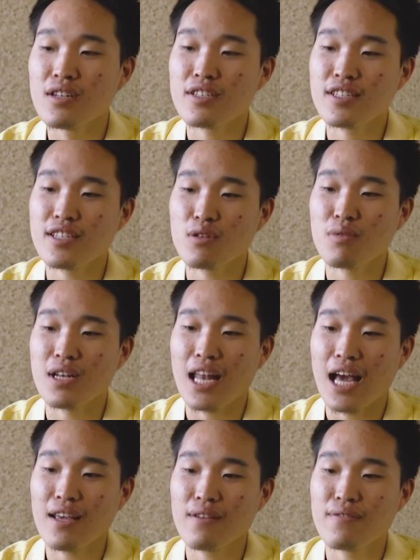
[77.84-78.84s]
to deal with
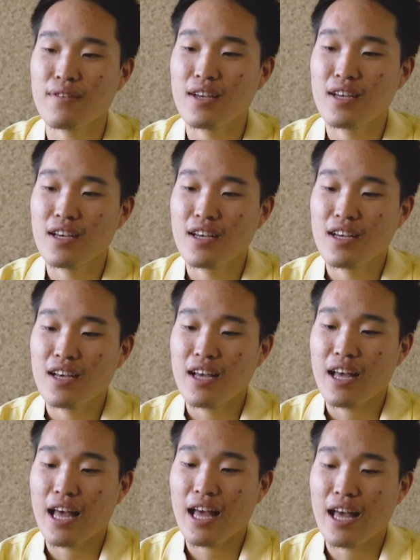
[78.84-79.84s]
life.
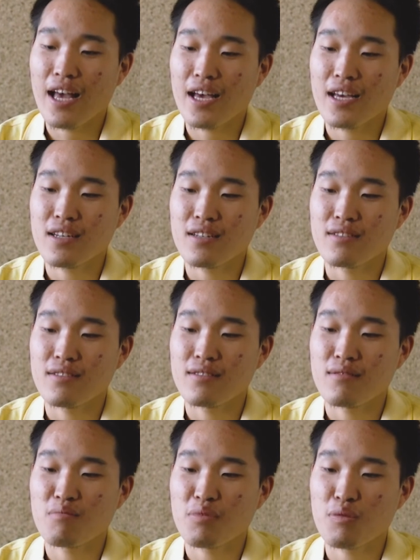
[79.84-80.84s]

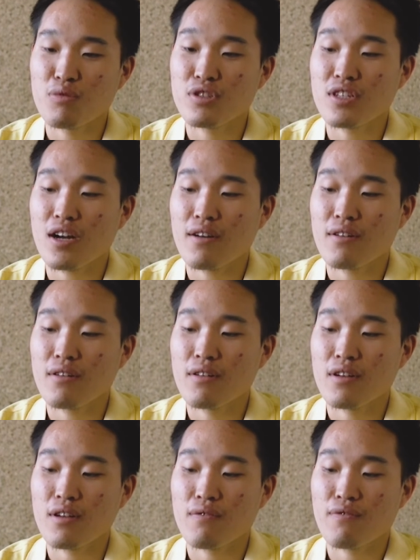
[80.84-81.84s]
And people start
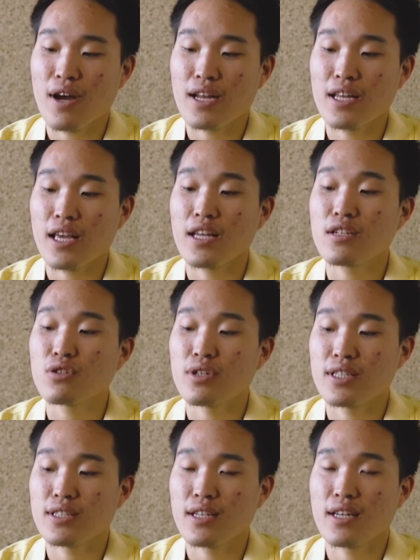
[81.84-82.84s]
finding
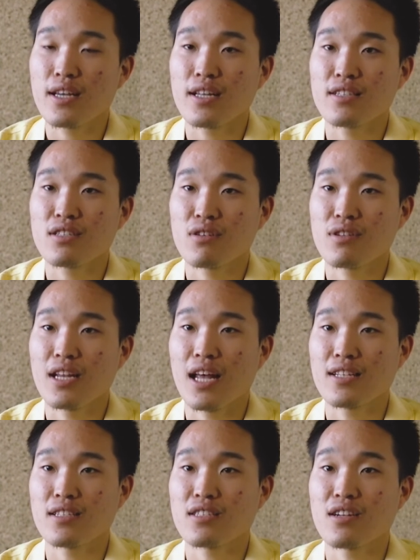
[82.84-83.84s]
interest in it, so then I
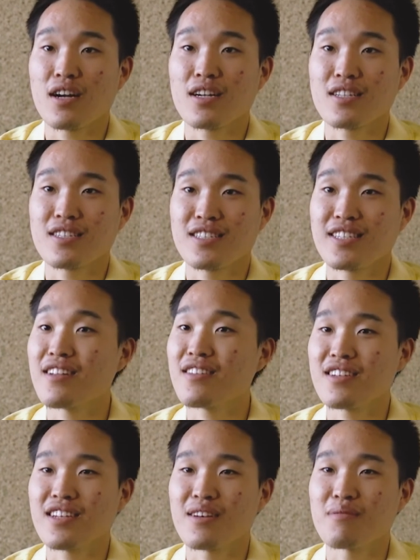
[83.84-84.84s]
just start
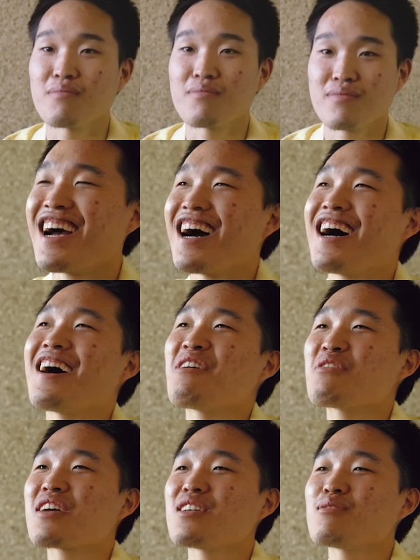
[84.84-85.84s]
selling them.
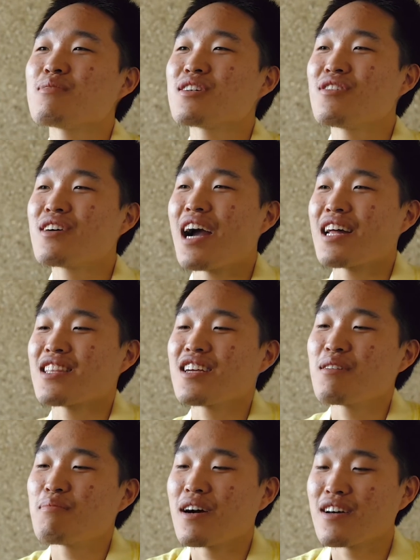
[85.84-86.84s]
What keeps me going? I think
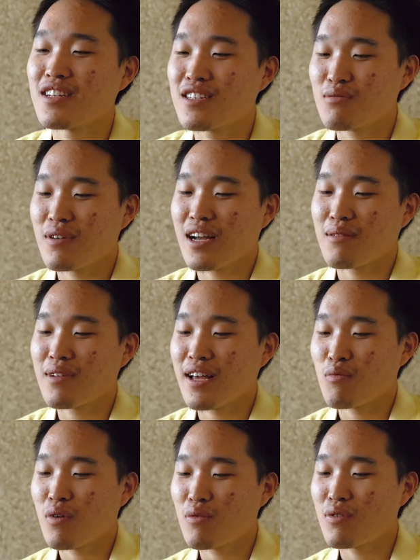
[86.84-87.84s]
about it this way. I'm like,
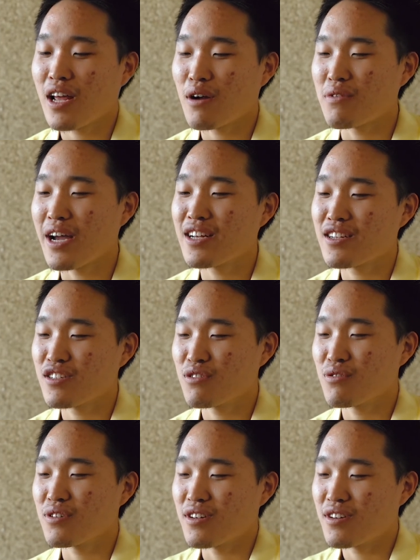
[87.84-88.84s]
what would I rather
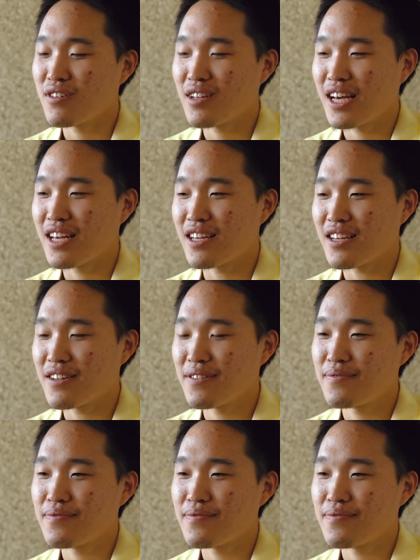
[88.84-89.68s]
do? You know, like,